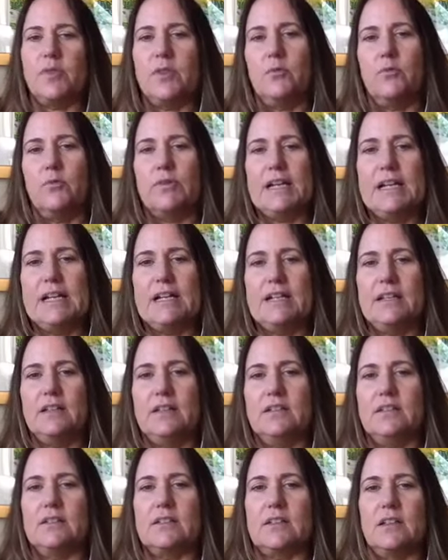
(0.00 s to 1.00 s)
the
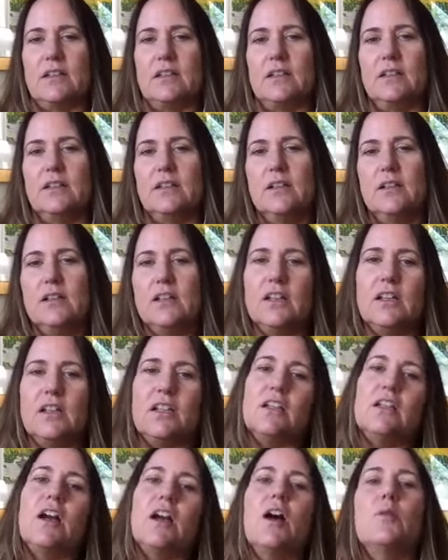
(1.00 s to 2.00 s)
rings and he
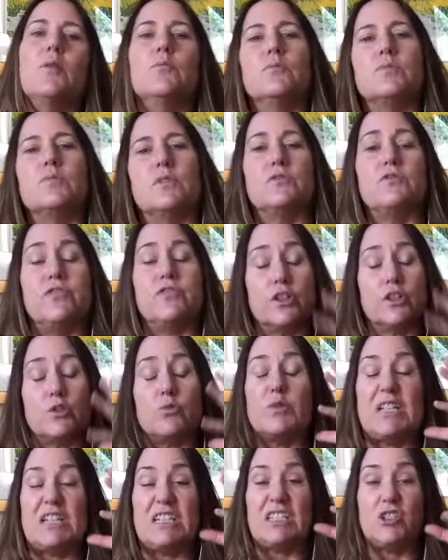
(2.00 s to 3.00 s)
comes first
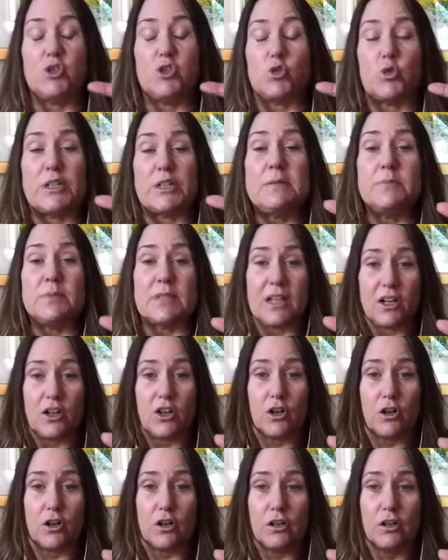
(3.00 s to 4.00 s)
when he screams at
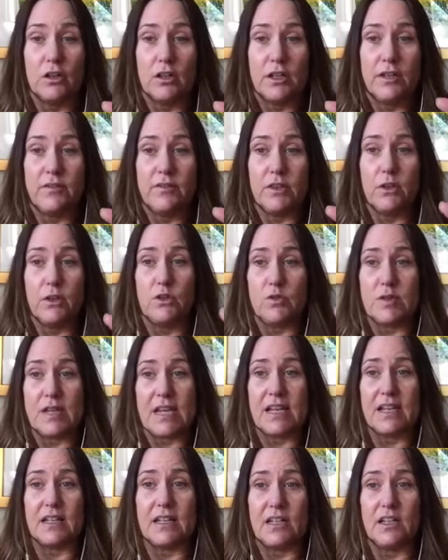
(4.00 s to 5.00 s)
her, even though you
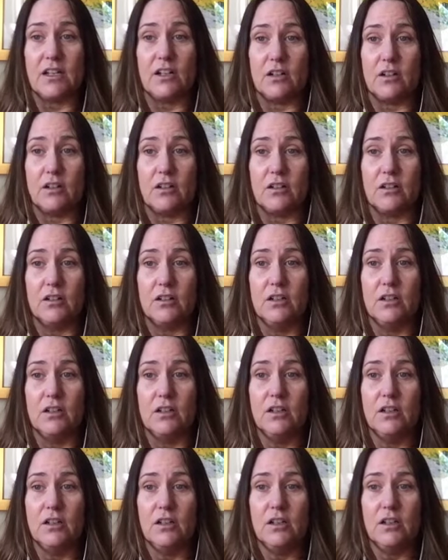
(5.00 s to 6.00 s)
can't hear,
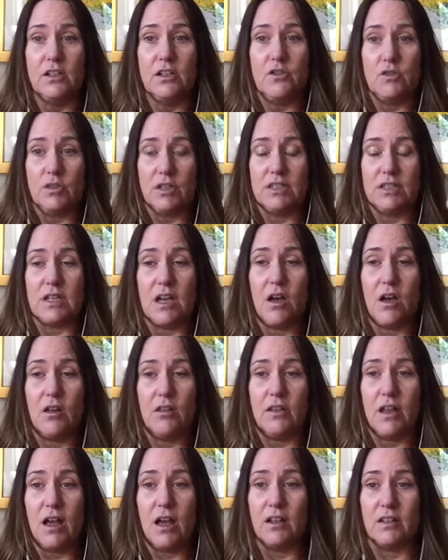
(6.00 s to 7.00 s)
you can tell
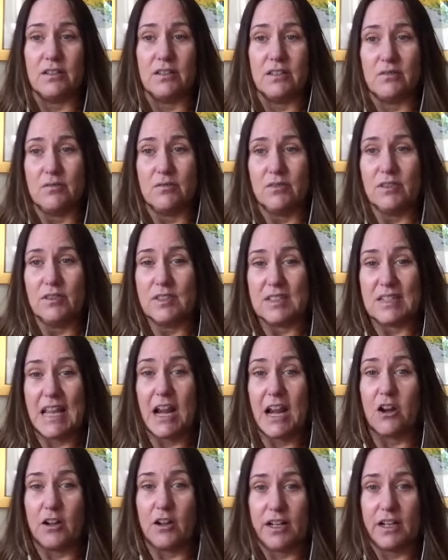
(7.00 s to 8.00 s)
that is
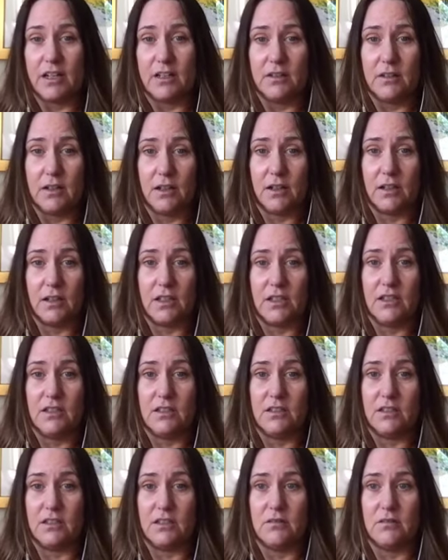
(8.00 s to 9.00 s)
scary. Like he
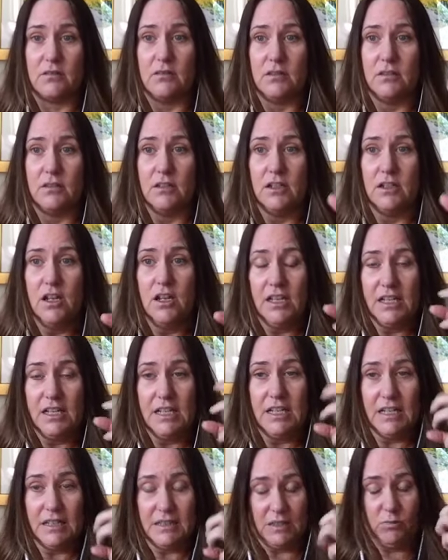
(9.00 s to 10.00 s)

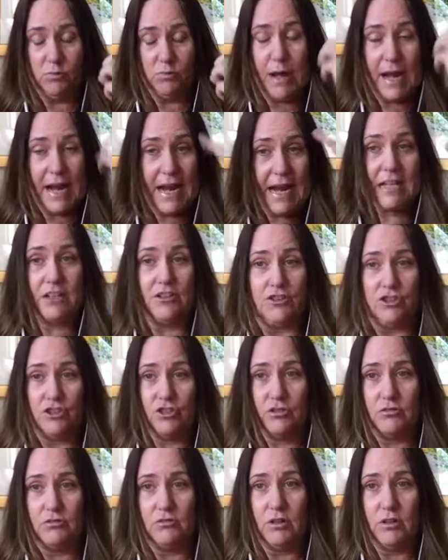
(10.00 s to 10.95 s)
gets rage